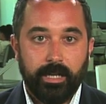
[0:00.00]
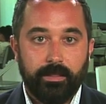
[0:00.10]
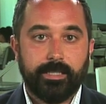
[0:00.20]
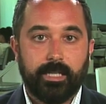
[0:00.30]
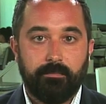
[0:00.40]

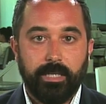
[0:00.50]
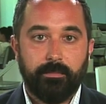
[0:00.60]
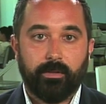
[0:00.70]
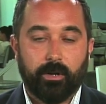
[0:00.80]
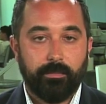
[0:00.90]
They say
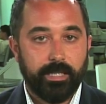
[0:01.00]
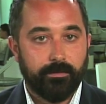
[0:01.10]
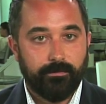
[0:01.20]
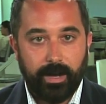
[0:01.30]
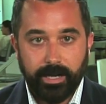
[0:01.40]
people are being
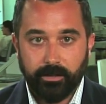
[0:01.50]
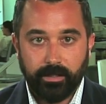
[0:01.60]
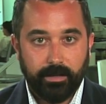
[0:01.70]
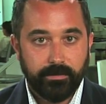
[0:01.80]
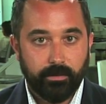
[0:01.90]
fired
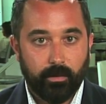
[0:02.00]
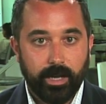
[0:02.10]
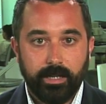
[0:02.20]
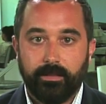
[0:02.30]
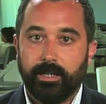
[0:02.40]
left and
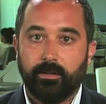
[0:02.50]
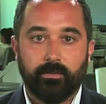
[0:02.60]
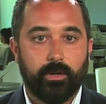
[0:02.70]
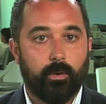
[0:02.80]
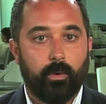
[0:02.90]
right. They don't
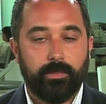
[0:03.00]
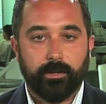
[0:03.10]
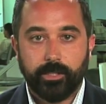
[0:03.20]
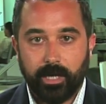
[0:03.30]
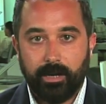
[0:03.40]
know what their
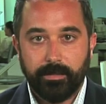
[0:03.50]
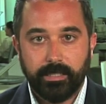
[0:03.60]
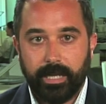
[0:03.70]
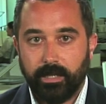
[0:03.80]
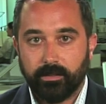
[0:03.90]
job
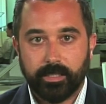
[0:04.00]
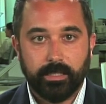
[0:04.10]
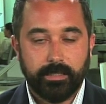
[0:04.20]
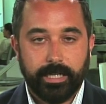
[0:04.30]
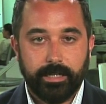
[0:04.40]
entails
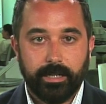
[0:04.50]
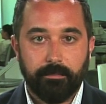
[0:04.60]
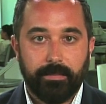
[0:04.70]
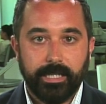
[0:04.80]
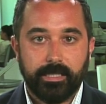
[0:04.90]
on a day-to-day
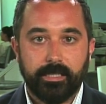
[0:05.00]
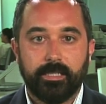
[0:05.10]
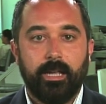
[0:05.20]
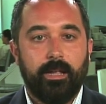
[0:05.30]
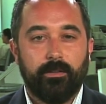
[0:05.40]
basis.
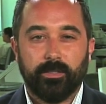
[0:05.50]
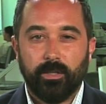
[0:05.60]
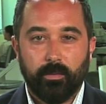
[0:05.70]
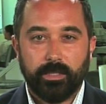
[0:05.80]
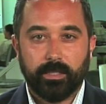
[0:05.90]
There's
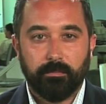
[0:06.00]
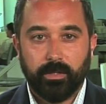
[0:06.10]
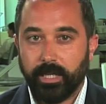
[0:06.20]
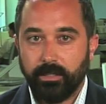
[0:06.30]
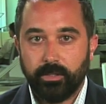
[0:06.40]
no one to
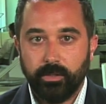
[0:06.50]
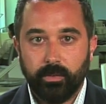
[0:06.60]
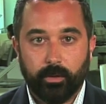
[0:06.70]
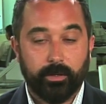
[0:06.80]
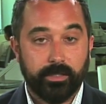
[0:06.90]
complain to
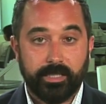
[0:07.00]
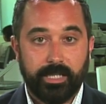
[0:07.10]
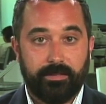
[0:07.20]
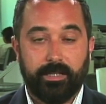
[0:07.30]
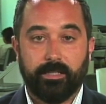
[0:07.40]
in order to
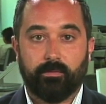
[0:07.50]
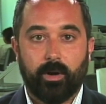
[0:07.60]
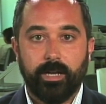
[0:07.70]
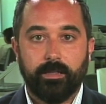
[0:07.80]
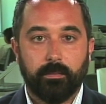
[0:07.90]
set things
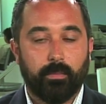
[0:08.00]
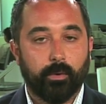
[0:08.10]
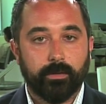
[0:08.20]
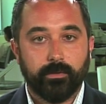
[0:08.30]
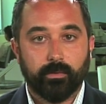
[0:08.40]
right. The
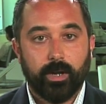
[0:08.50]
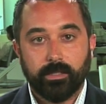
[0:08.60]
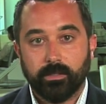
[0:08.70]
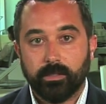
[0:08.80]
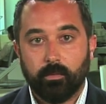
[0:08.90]
board of
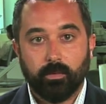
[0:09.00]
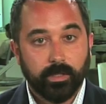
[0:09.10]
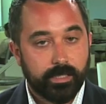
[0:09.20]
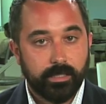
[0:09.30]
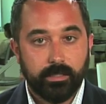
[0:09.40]
directors won't
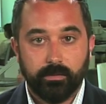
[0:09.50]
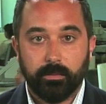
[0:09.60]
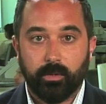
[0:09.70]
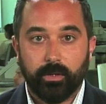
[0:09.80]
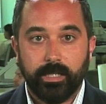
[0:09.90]
listen to
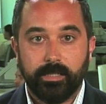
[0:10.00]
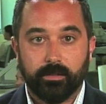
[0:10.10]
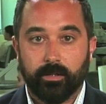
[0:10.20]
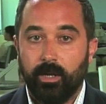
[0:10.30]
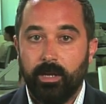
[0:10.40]
employees
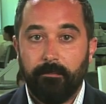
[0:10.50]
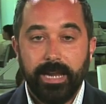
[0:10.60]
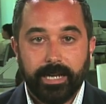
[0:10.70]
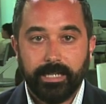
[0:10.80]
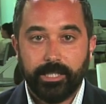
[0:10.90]
or
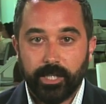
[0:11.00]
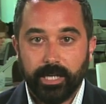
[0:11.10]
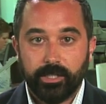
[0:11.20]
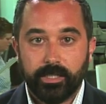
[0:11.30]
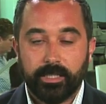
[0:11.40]
make any
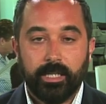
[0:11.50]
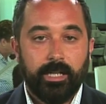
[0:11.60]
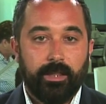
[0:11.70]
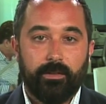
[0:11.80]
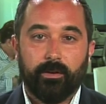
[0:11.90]
changes.
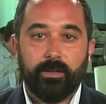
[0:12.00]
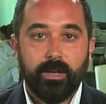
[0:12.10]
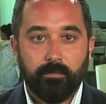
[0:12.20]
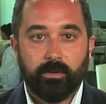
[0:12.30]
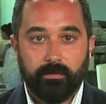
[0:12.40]
There are a
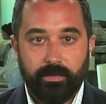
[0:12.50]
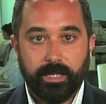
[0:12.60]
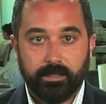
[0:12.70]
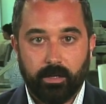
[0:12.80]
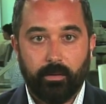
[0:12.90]
number of
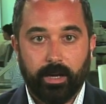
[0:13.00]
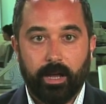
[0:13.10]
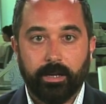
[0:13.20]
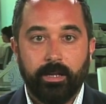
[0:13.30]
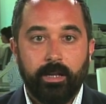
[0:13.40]
things going
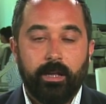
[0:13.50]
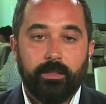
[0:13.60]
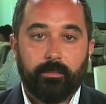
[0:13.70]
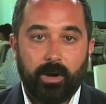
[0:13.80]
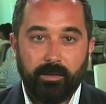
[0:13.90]
on.
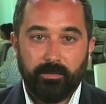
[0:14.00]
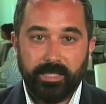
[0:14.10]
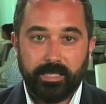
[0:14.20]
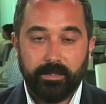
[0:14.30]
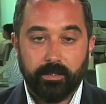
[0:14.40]
The problem
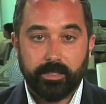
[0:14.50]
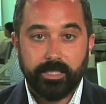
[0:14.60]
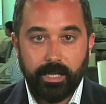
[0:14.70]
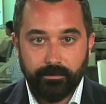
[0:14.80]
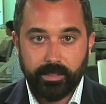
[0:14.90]
is their
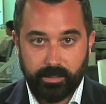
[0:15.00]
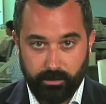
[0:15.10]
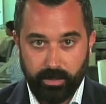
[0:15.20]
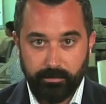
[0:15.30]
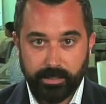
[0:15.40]
severance
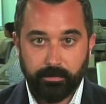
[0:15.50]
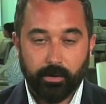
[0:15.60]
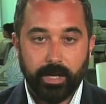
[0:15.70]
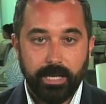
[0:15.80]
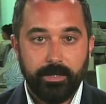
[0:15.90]
agreements
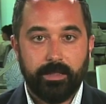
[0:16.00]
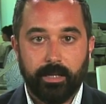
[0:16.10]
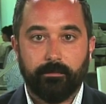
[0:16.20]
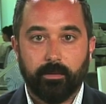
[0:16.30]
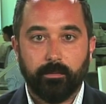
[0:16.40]
prohibit
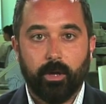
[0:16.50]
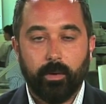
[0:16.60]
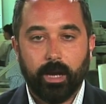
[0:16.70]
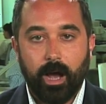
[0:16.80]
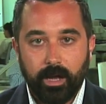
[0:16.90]
them from
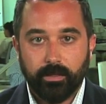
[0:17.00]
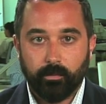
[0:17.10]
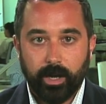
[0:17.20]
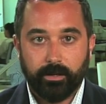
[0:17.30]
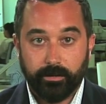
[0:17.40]
going on the
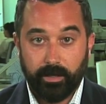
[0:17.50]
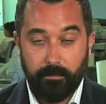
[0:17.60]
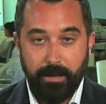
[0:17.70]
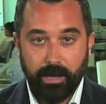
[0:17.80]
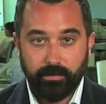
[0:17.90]
record
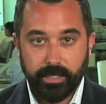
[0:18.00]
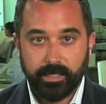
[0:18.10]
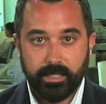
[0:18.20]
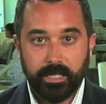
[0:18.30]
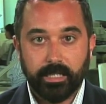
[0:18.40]
about
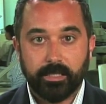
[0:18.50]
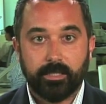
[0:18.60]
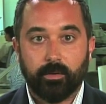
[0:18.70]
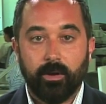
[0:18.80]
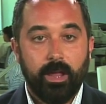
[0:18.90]
these things,
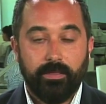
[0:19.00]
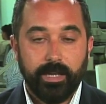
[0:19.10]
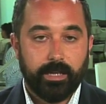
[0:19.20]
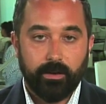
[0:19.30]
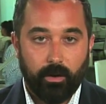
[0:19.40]
so they
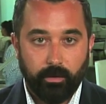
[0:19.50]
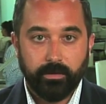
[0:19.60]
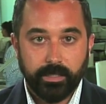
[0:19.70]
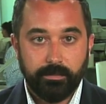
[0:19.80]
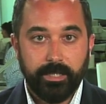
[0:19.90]
can
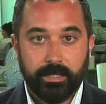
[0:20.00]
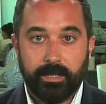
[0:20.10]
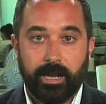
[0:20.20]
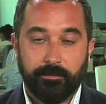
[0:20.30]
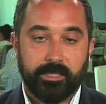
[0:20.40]
only speak
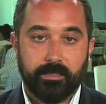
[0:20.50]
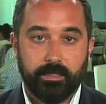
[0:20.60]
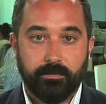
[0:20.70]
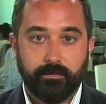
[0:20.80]
anonymously.